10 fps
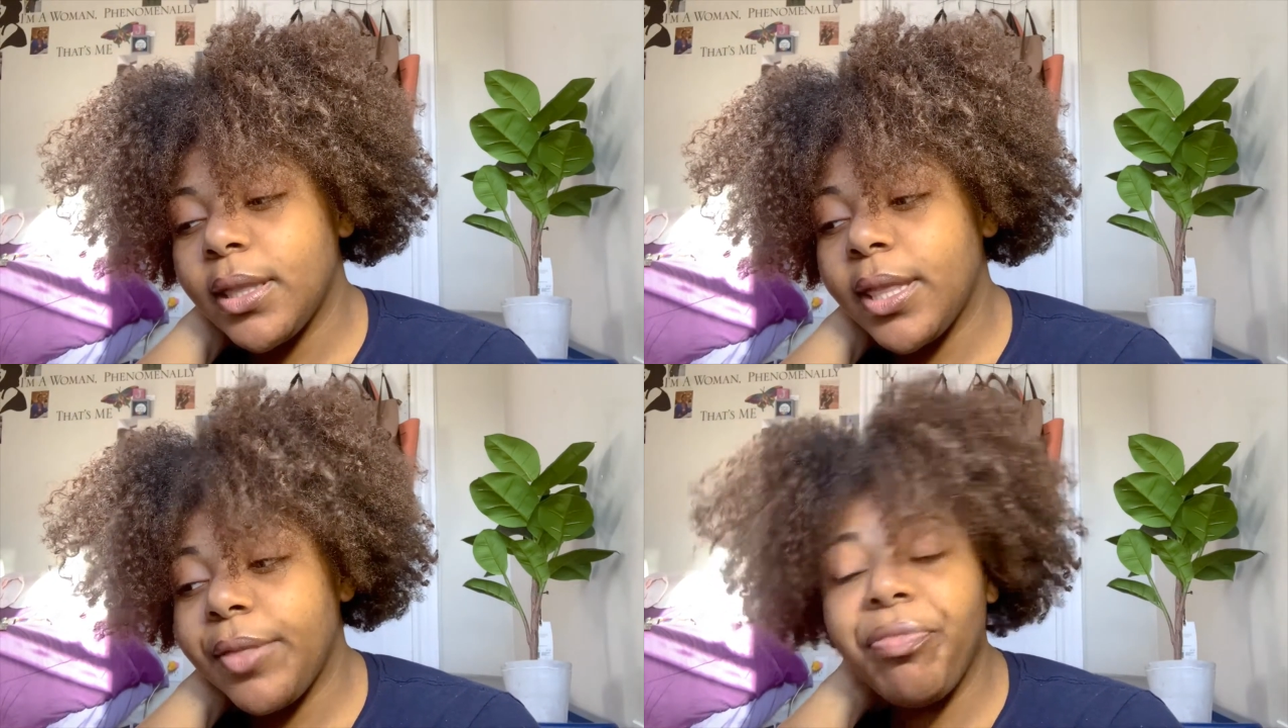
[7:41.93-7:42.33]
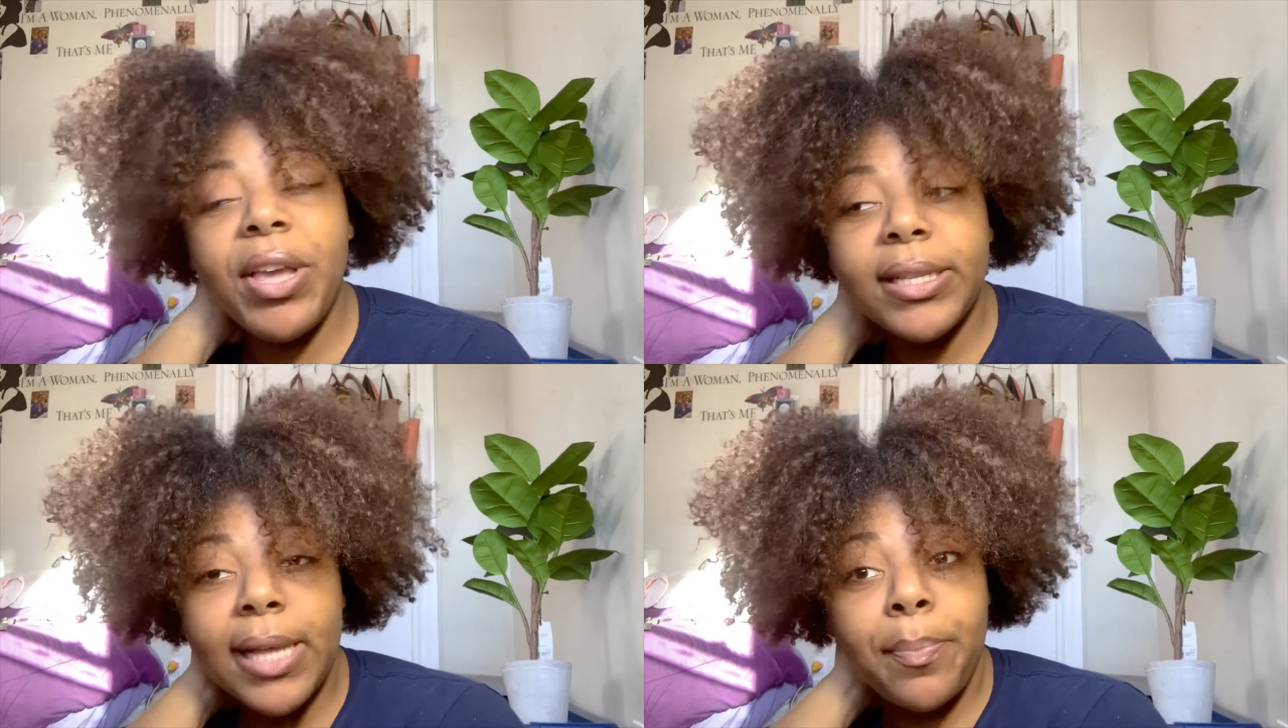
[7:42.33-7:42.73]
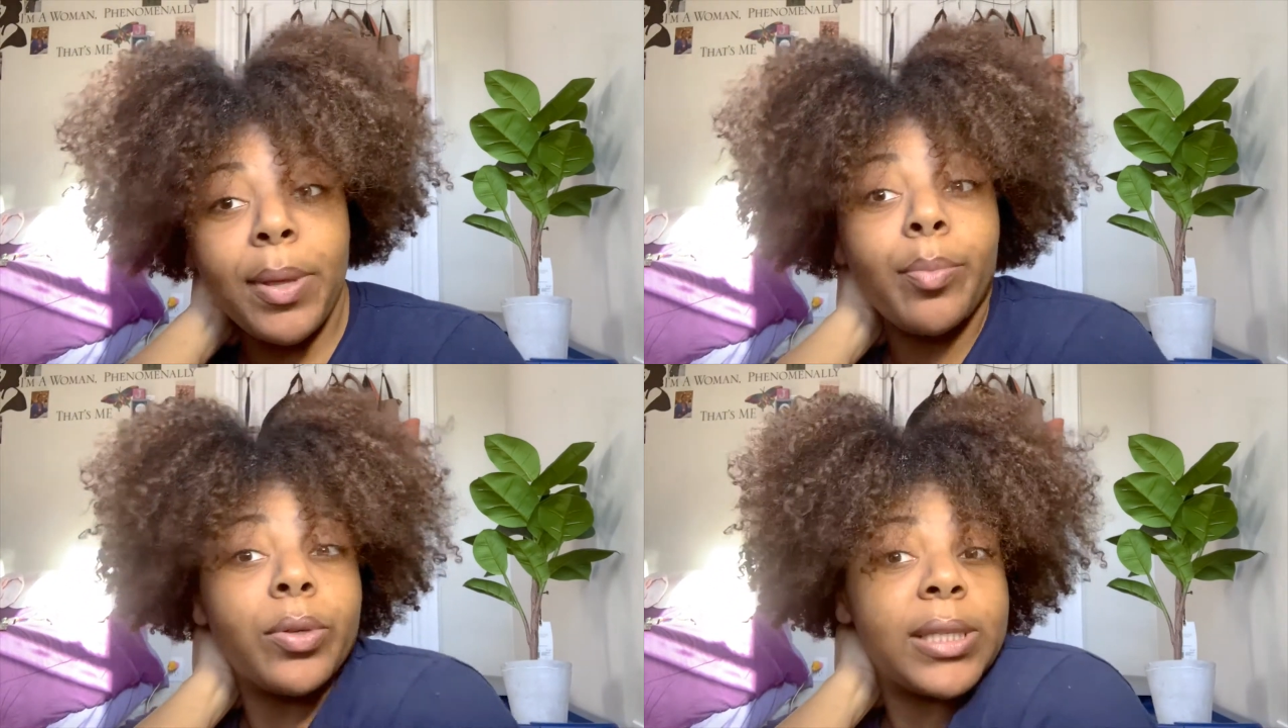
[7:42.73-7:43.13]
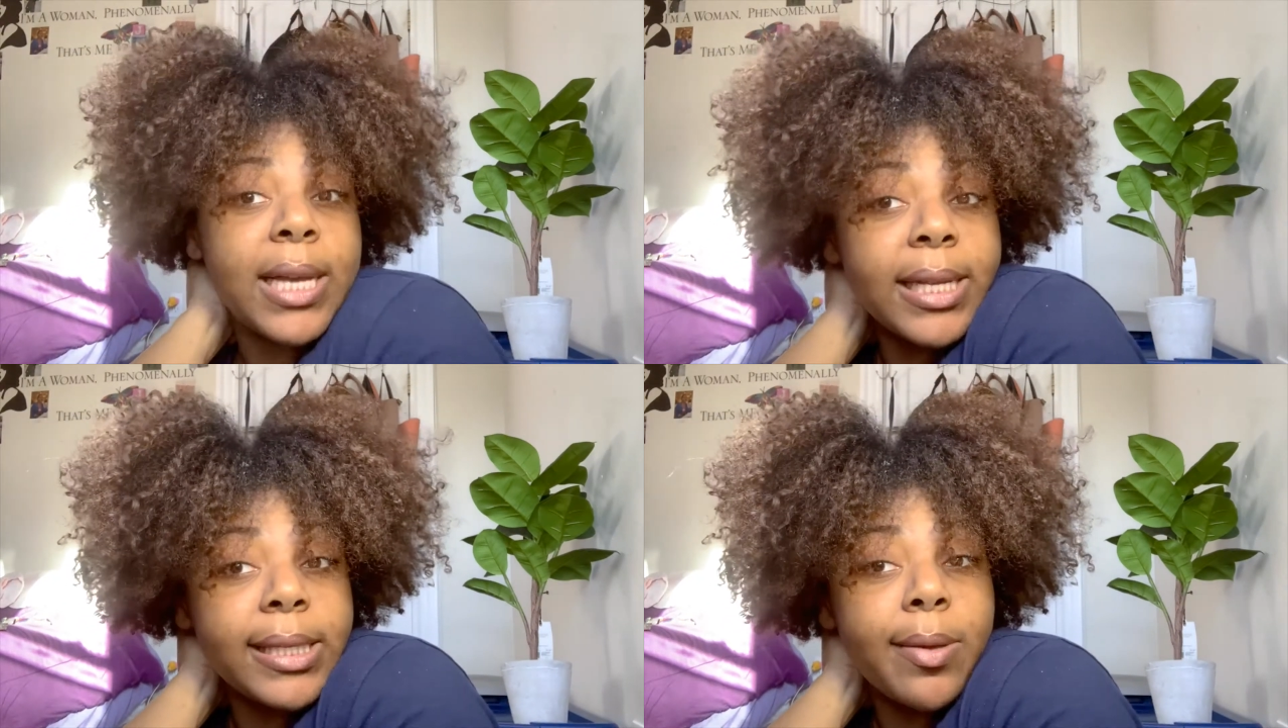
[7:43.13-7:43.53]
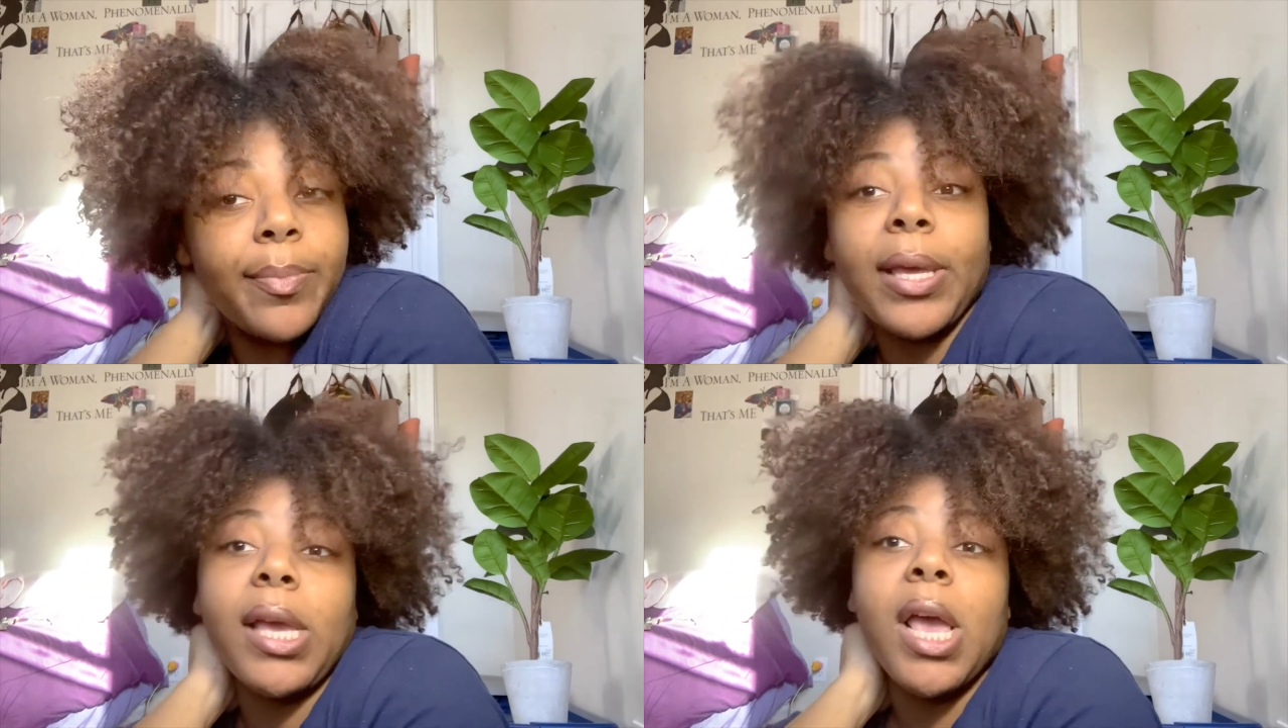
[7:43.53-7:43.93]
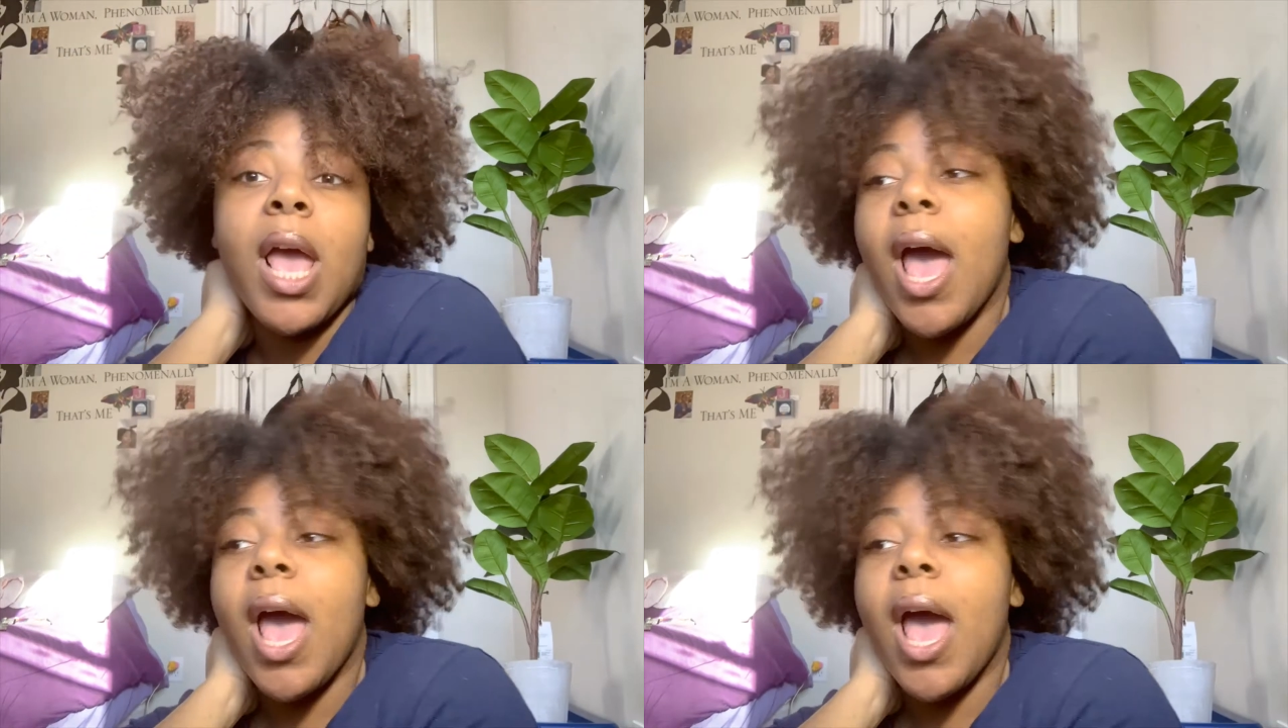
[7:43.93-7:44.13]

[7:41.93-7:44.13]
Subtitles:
the things that people say to me,